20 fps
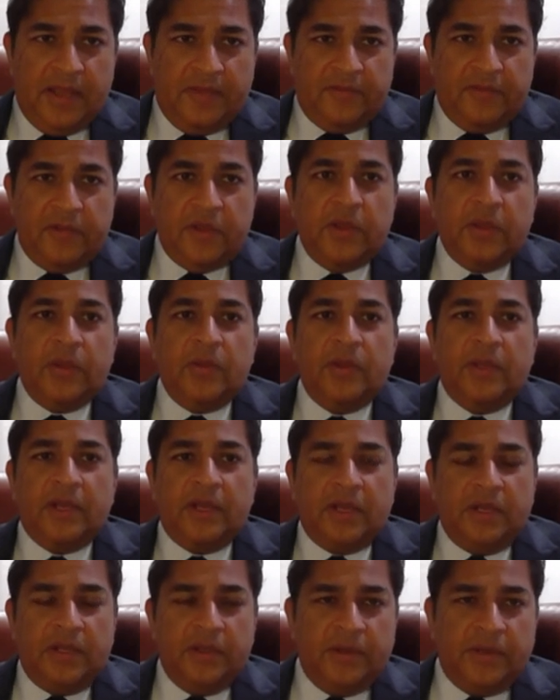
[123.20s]
the
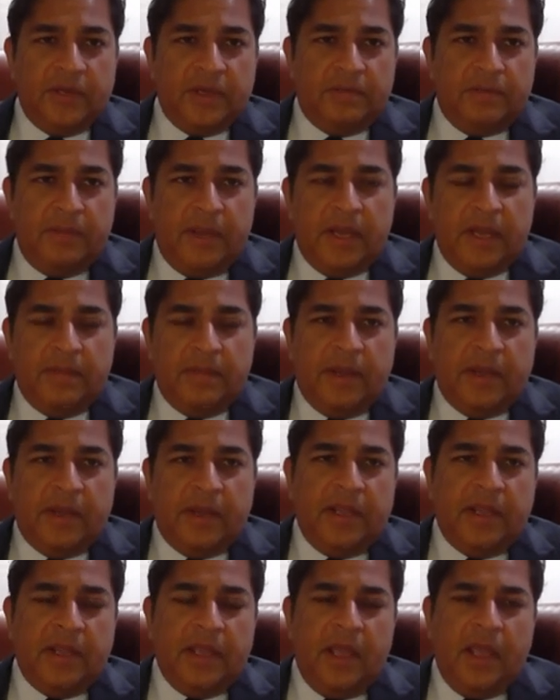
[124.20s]
NFU, included
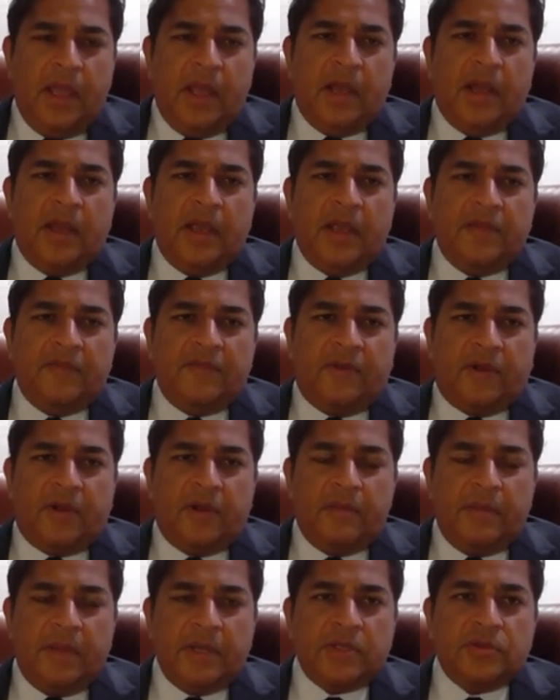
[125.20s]
many
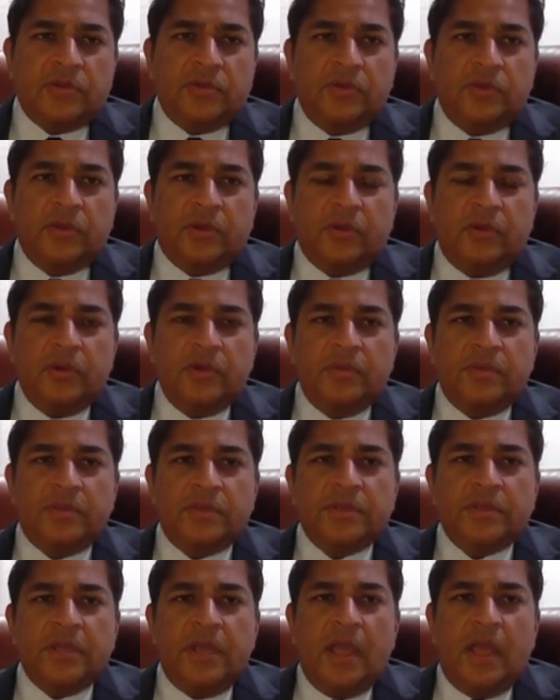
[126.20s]
environmental
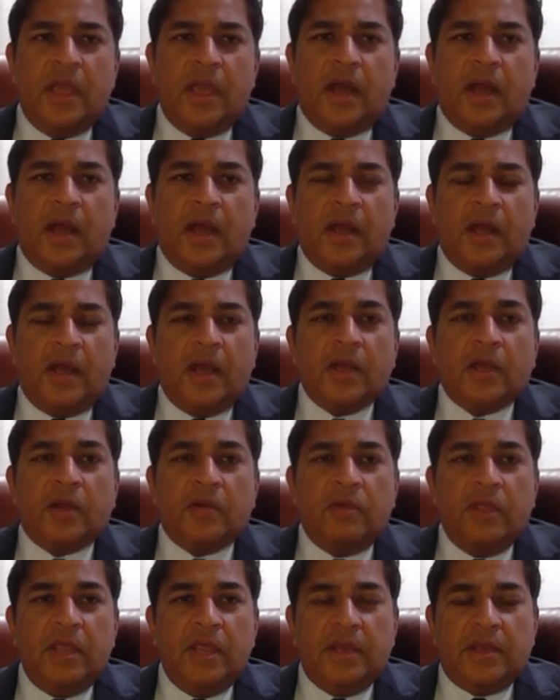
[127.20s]
groups,
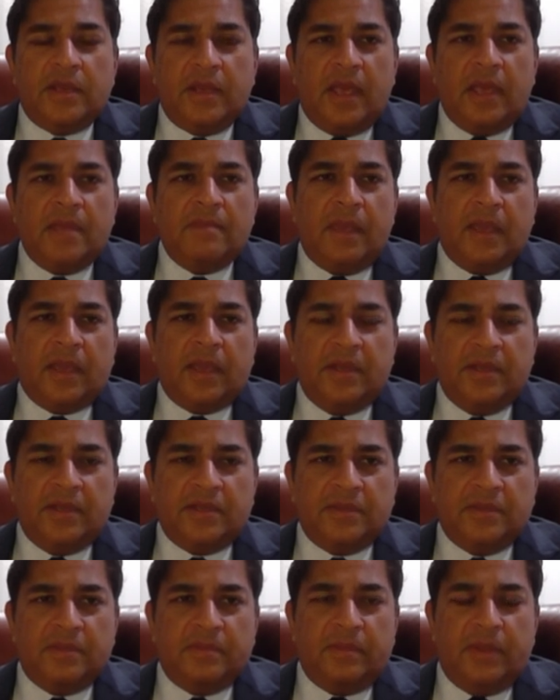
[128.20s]
agreed a
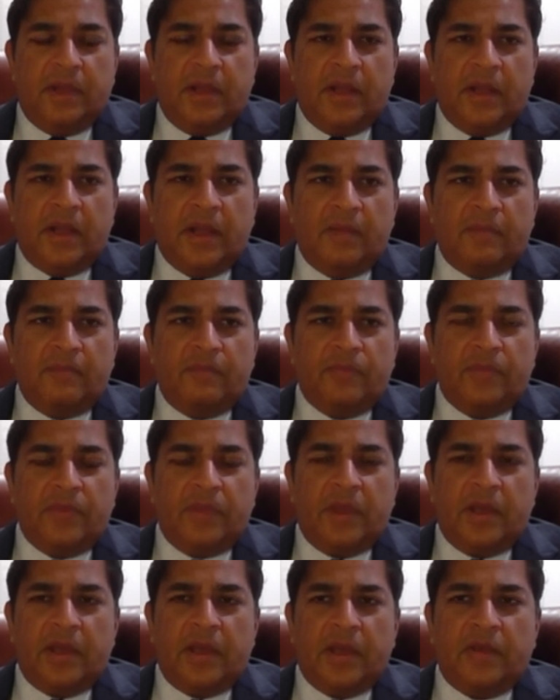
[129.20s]
mechanism
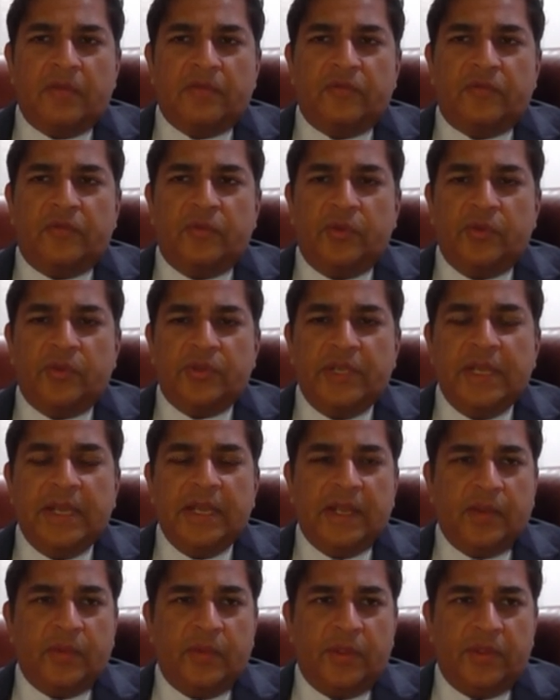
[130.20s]
for
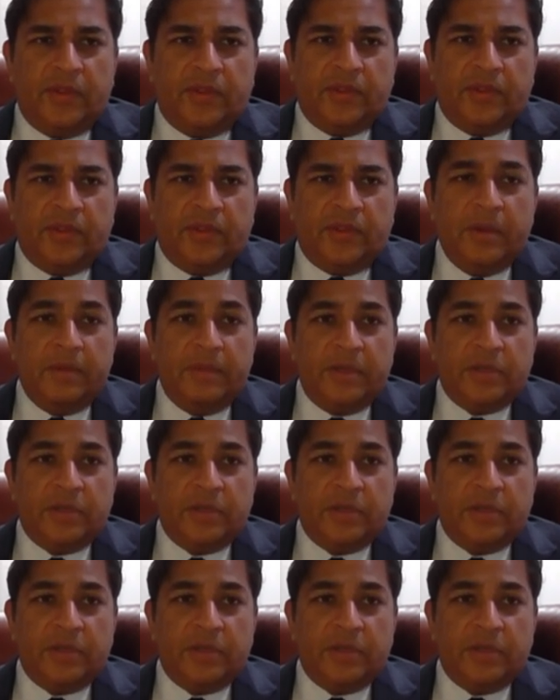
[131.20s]
dealing with